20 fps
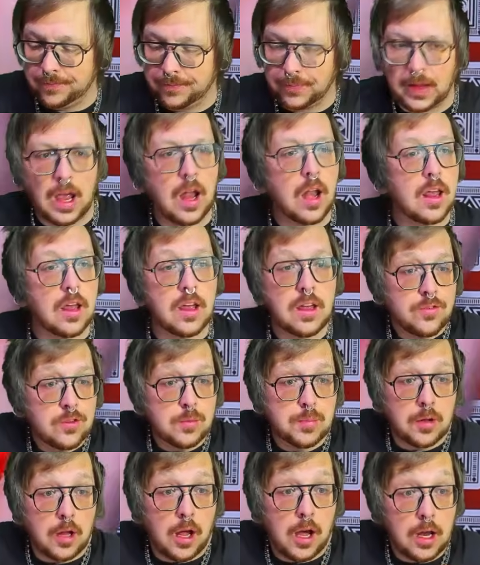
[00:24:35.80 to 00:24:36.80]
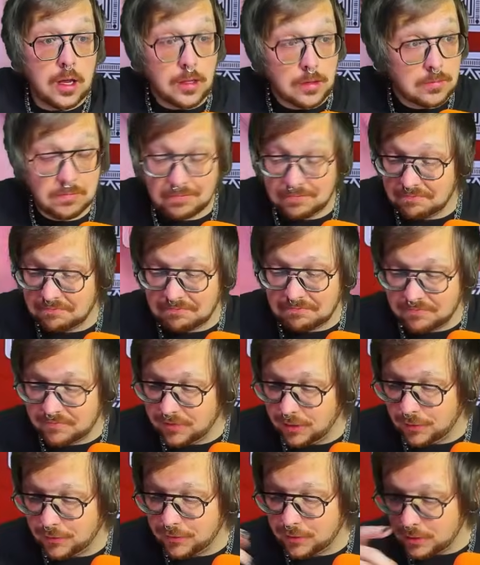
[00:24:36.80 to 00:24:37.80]
And if you play,
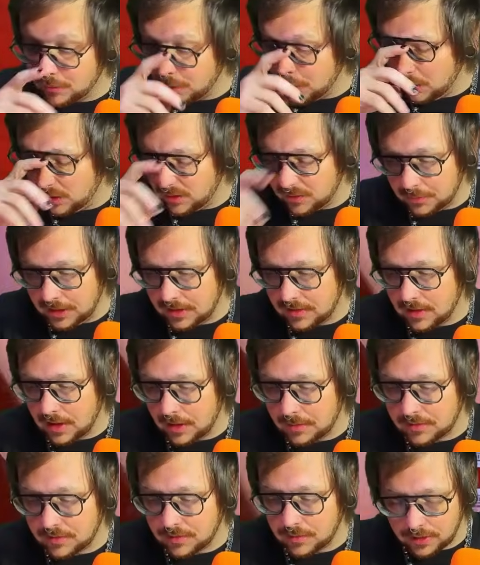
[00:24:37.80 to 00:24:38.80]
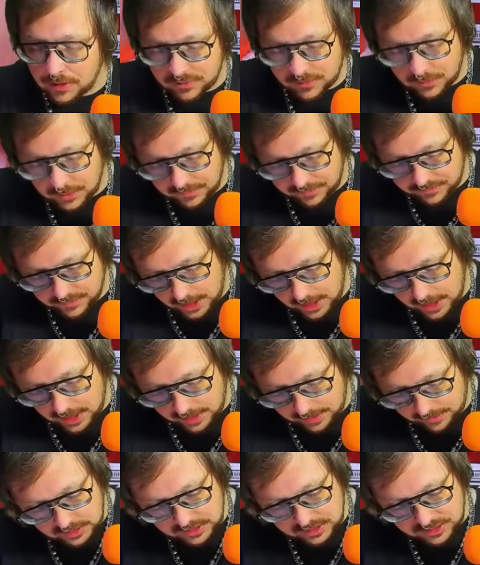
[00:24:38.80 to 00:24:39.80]
feel free to roll as many times as you want.
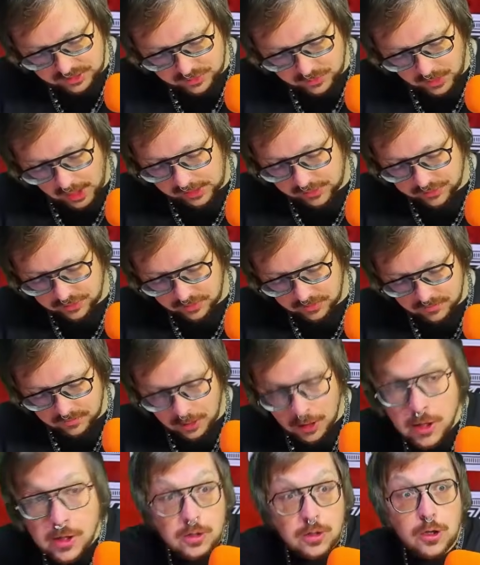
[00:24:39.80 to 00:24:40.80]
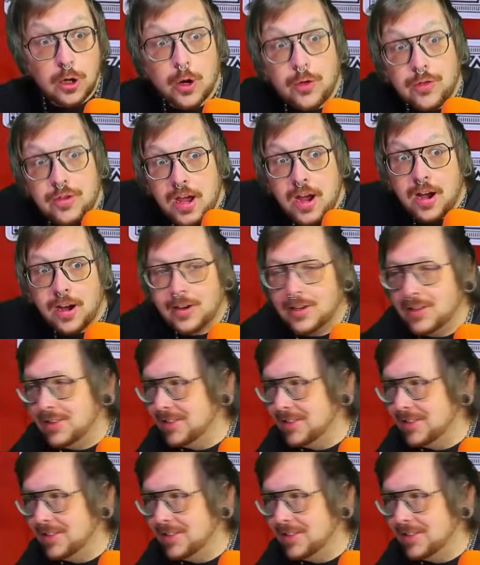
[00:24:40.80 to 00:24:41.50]
25. Distraction. Look over there.